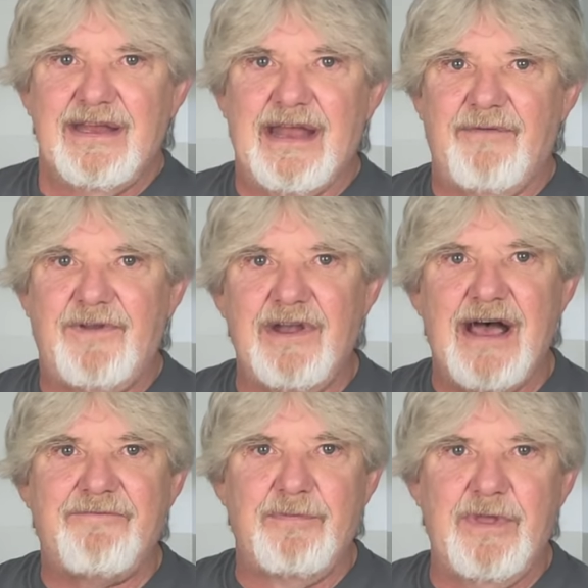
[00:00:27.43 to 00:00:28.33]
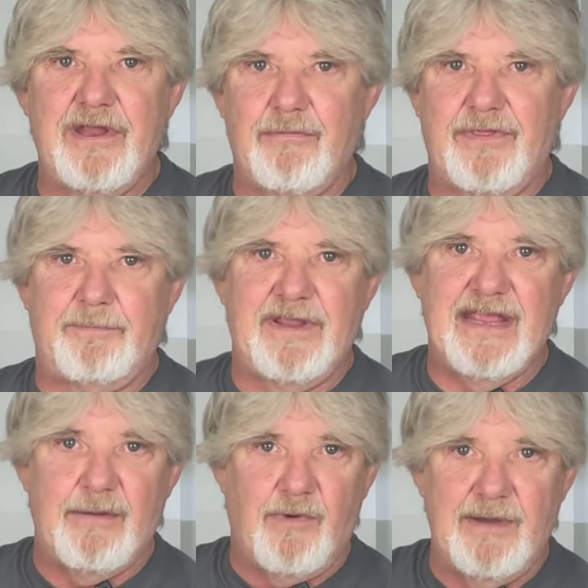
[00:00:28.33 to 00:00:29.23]
Now, if you're not familiar with
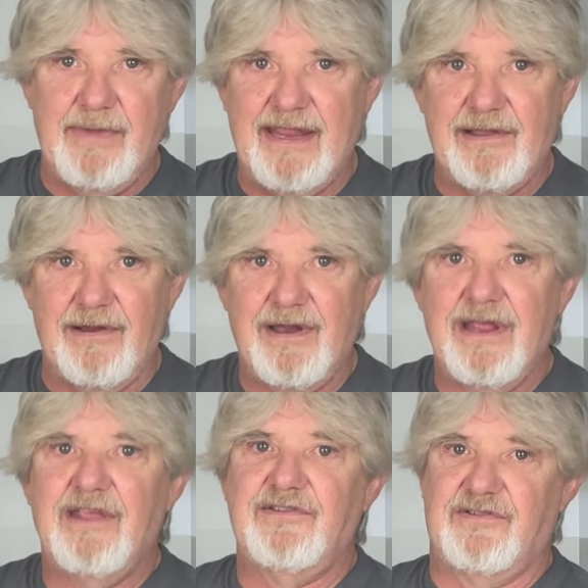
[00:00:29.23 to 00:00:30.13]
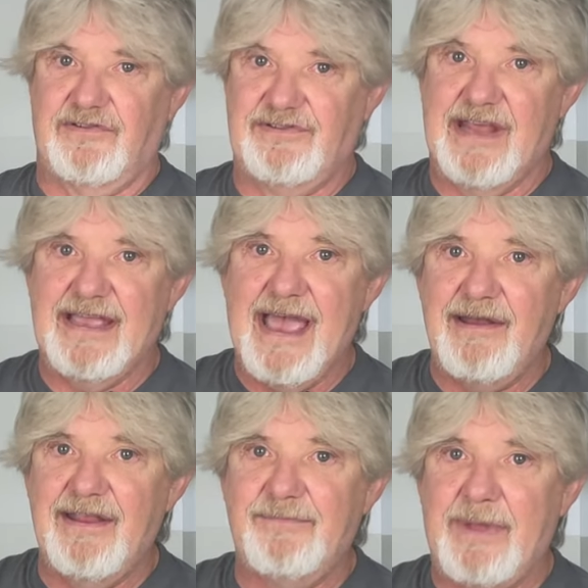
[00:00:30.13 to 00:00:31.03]
PA1 Maker, you should check
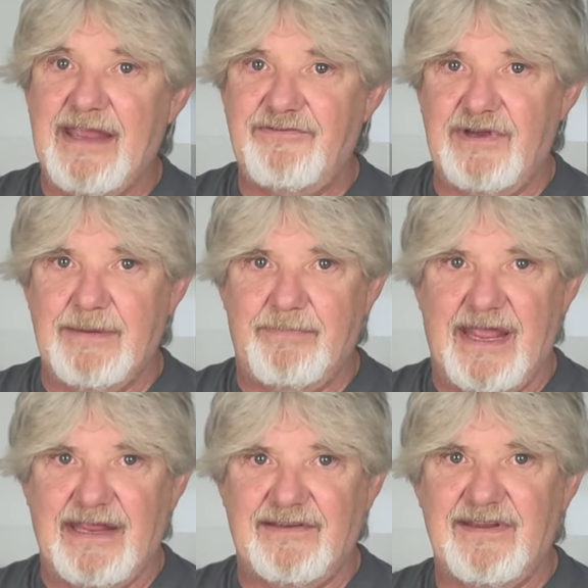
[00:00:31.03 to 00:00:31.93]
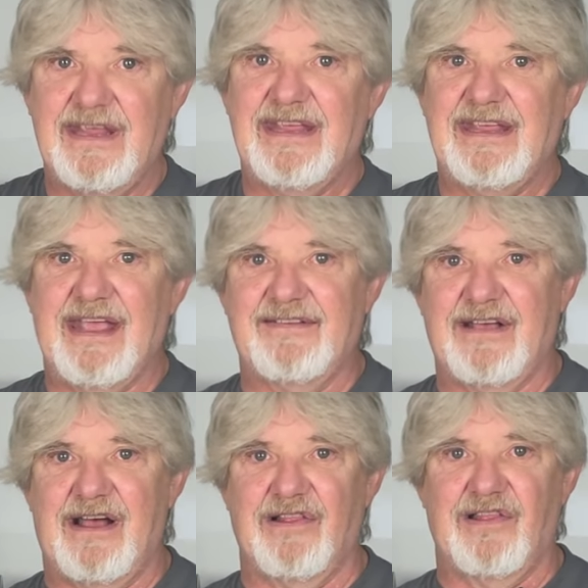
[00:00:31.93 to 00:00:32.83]
out his Patreon page. He has
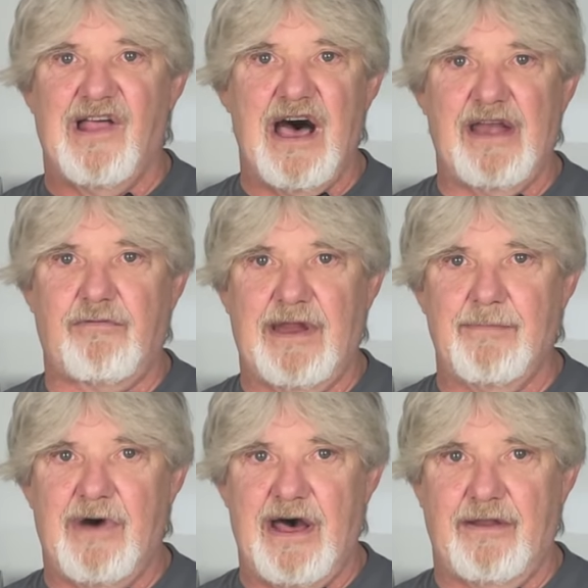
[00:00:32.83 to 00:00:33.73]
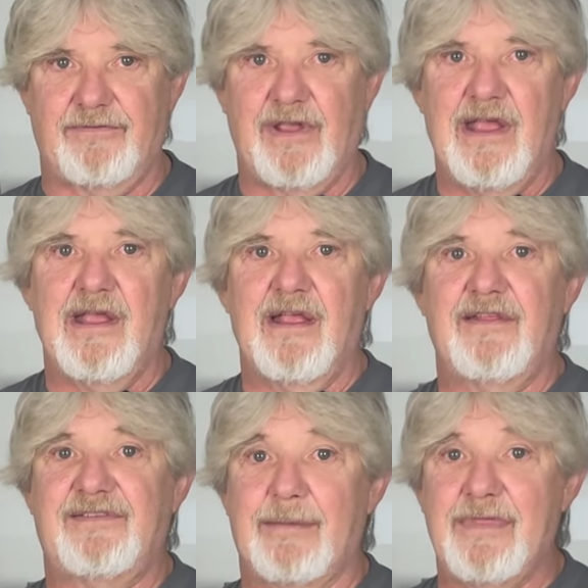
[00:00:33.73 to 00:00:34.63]
a lot of great models,
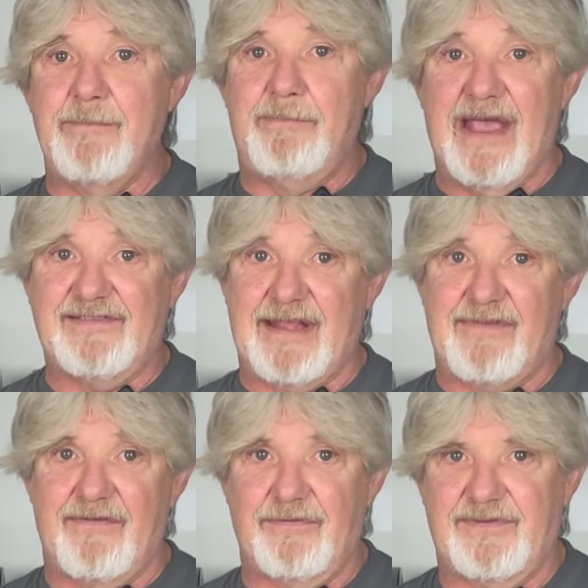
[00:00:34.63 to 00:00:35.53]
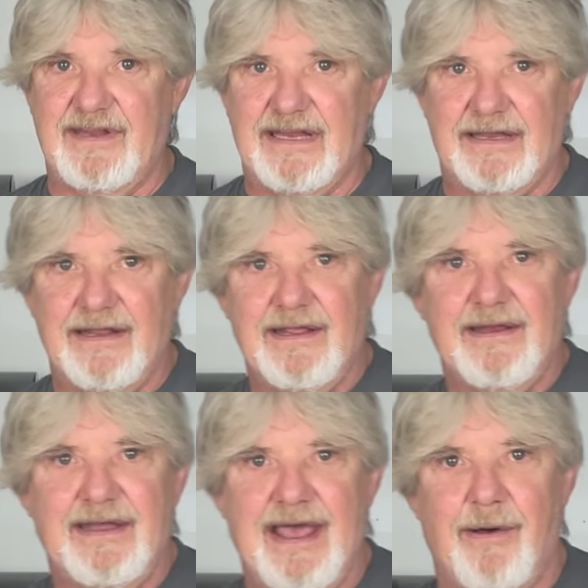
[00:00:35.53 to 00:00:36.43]
some of the best I've ever seen.
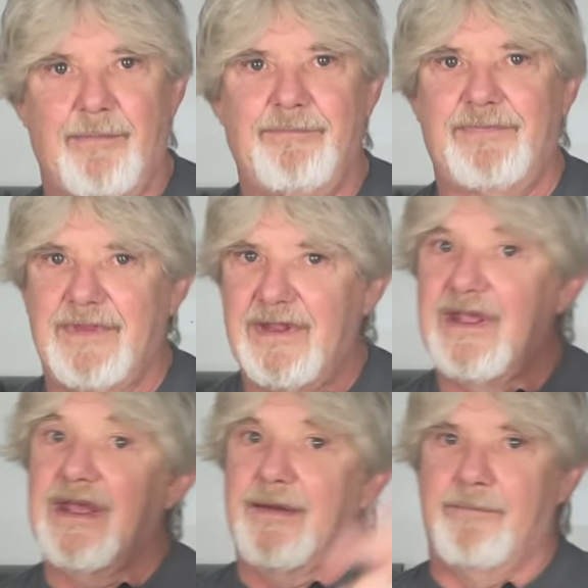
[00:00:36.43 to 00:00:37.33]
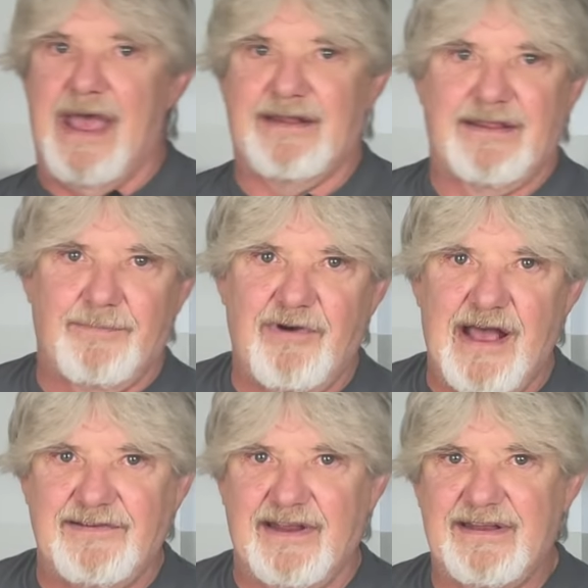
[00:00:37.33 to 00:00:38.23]
Now, back to the
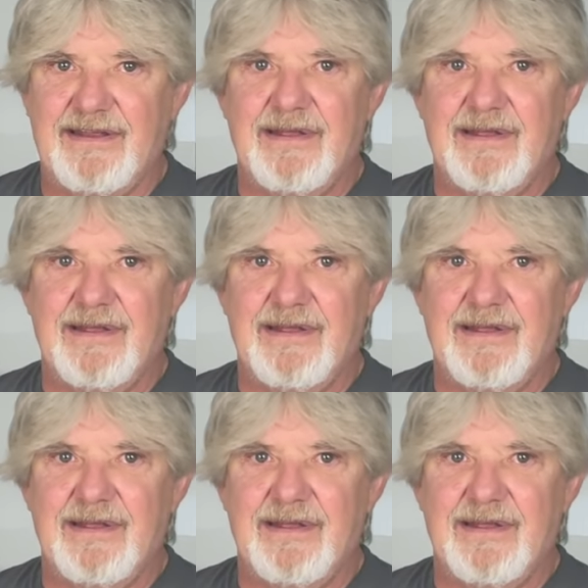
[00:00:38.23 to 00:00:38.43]
project.